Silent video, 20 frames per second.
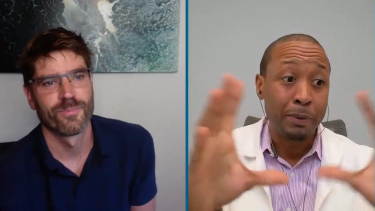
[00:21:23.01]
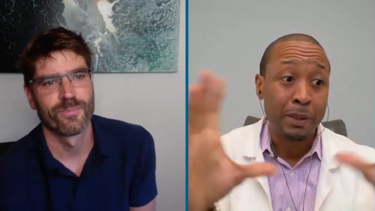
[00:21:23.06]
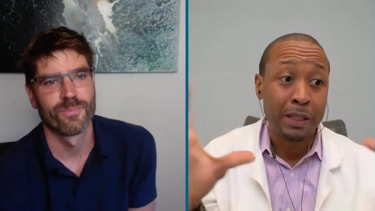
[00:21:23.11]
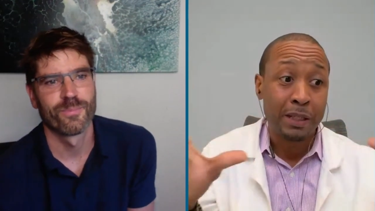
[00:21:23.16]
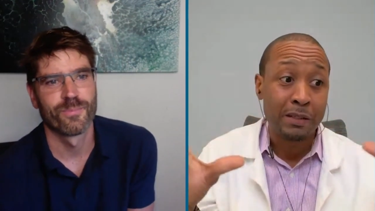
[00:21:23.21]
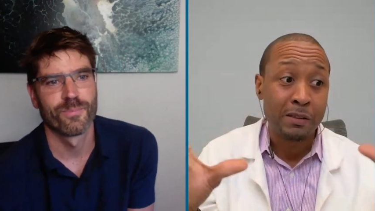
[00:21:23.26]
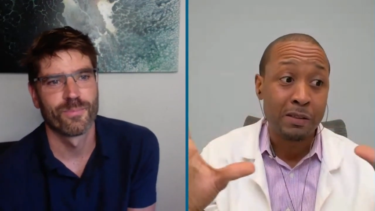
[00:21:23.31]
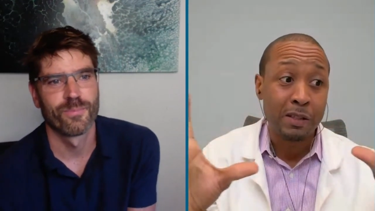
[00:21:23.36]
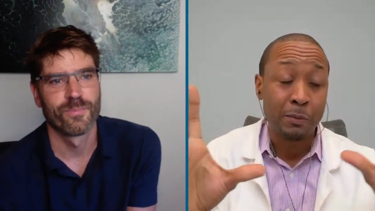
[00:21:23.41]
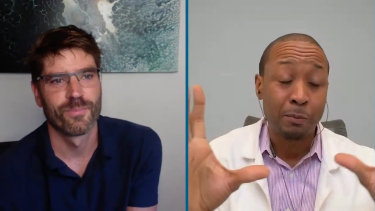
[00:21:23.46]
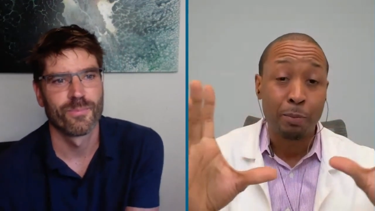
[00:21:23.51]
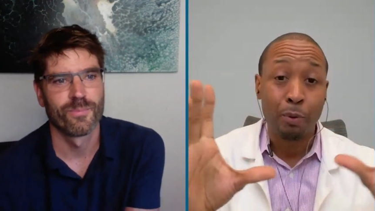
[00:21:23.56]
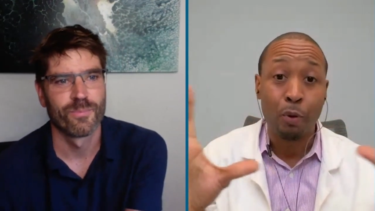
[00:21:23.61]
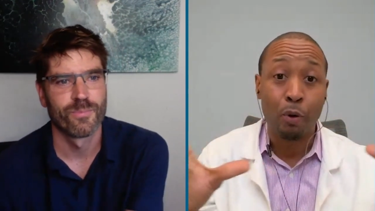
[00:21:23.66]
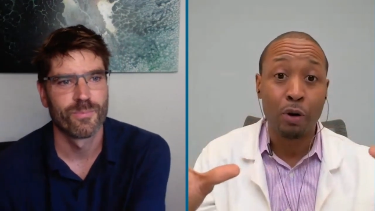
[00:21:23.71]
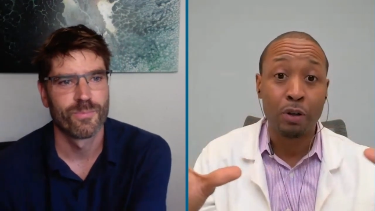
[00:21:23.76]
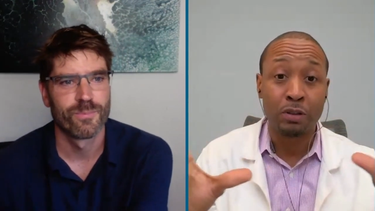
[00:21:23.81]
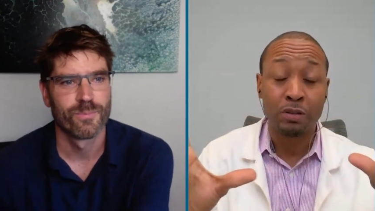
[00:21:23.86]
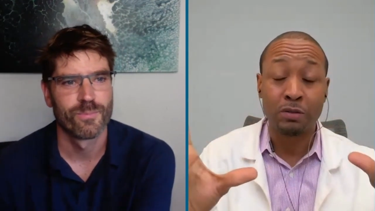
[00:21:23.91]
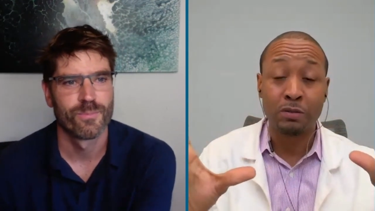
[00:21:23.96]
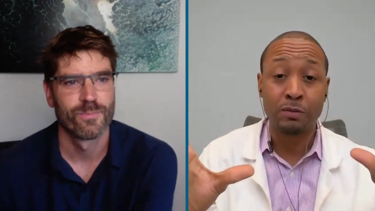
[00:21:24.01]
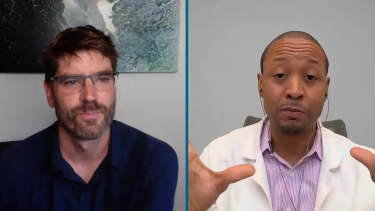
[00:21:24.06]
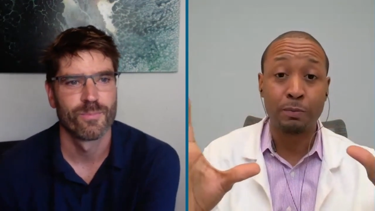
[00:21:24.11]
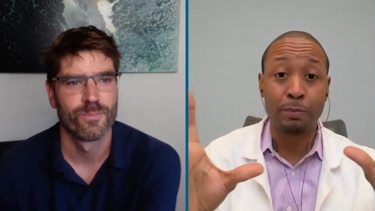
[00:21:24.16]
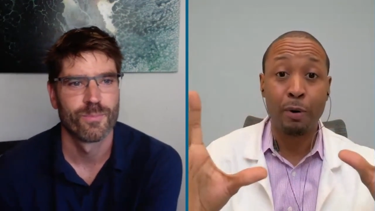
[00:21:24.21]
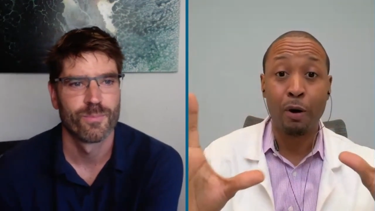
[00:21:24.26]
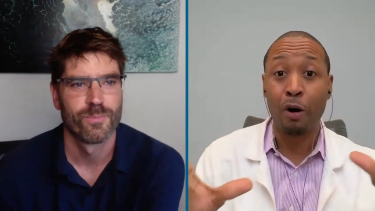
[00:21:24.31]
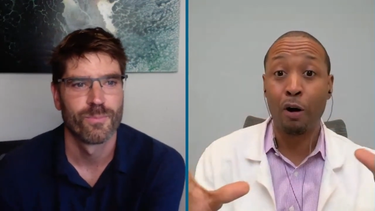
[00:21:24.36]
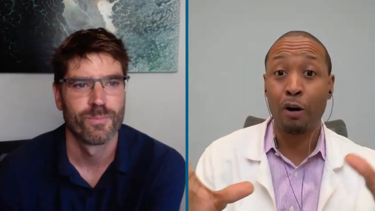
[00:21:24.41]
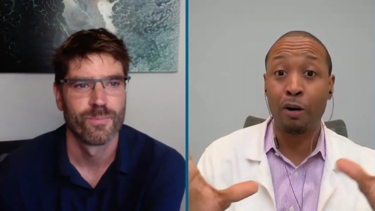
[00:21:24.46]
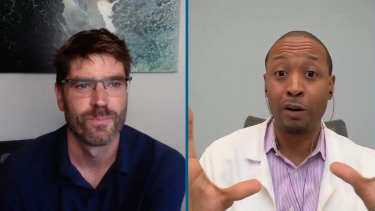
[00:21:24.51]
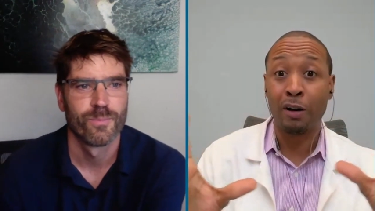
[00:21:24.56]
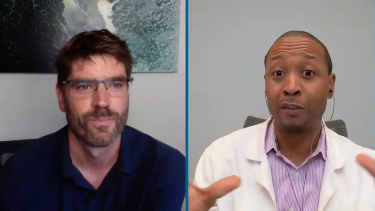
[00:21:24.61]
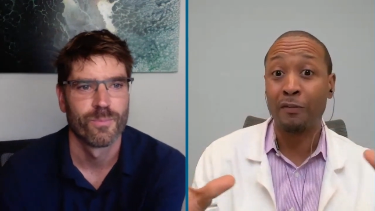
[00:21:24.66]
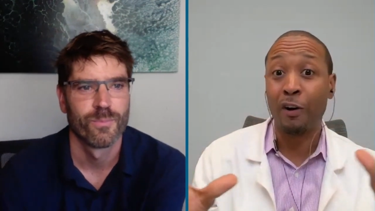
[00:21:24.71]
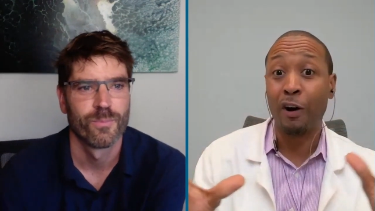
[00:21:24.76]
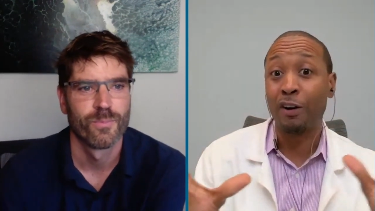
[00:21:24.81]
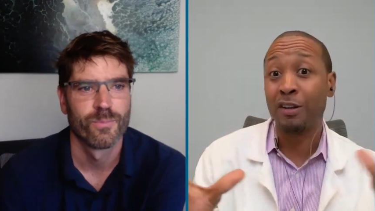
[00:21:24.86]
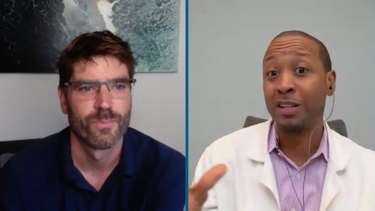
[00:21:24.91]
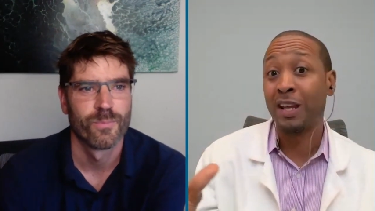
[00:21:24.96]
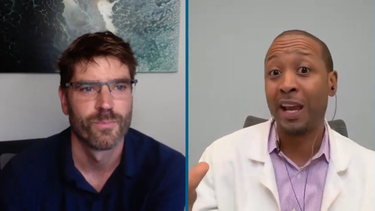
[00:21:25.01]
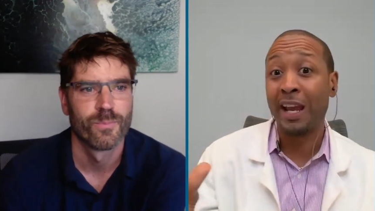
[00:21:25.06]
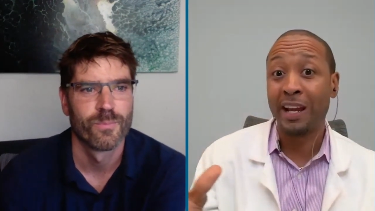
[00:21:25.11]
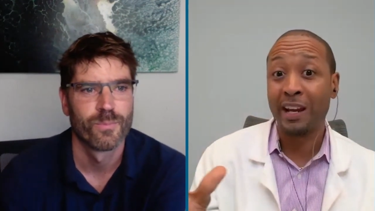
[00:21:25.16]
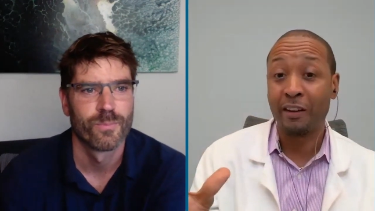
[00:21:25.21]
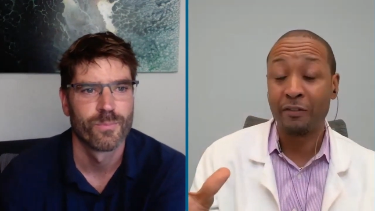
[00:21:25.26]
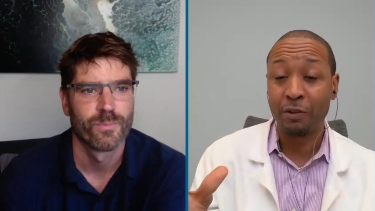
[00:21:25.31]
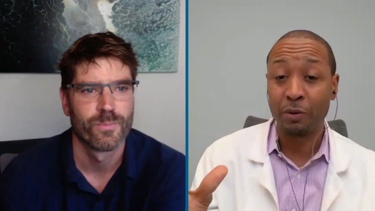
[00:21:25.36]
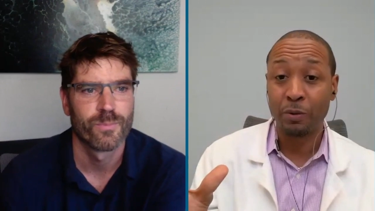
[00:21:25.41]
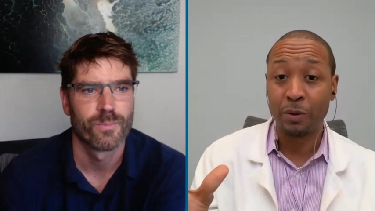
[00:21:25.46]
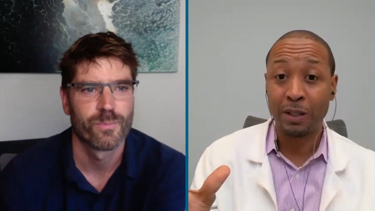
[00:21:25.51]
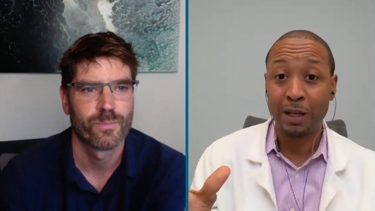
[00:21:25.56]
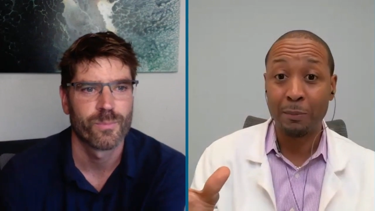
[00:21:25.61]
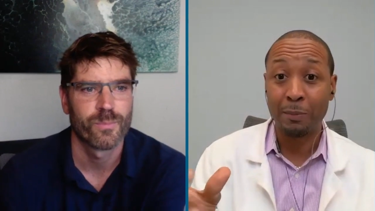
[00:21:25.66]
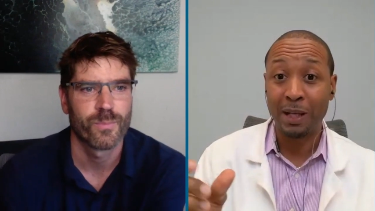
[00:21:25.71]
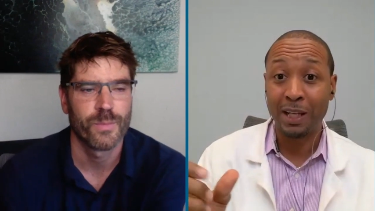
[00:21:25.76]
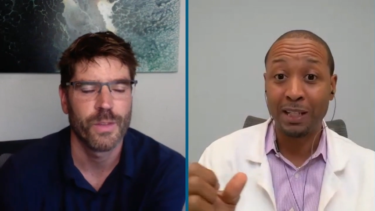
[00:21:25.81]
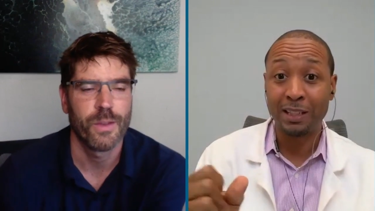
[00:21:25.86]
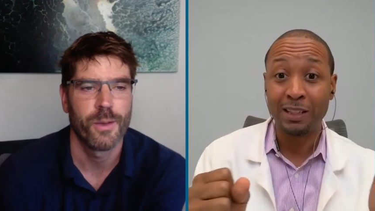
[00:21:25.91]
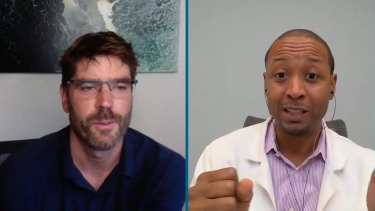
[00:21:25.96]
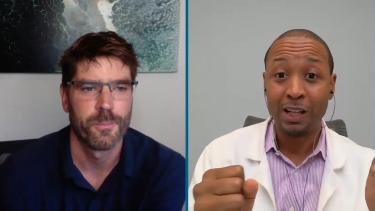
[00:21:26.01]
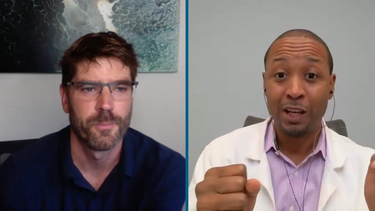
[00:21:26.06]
Speaker 1: biggest important part of our day everyone i mean yeah.